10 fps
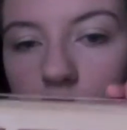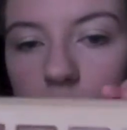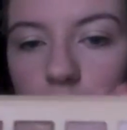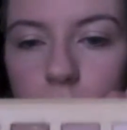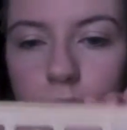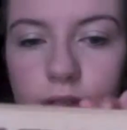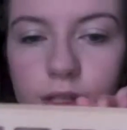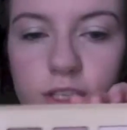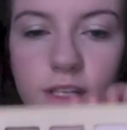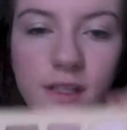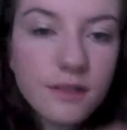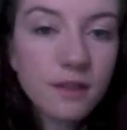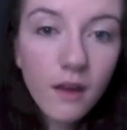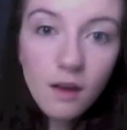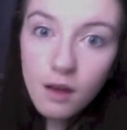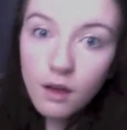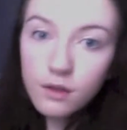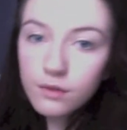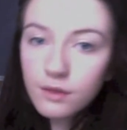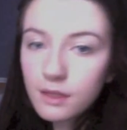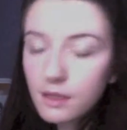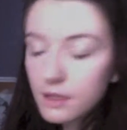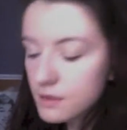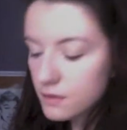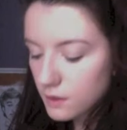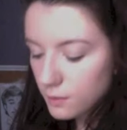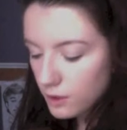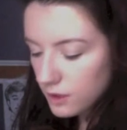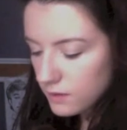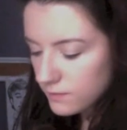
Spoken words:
purpley shades. It's really nice, really pretty.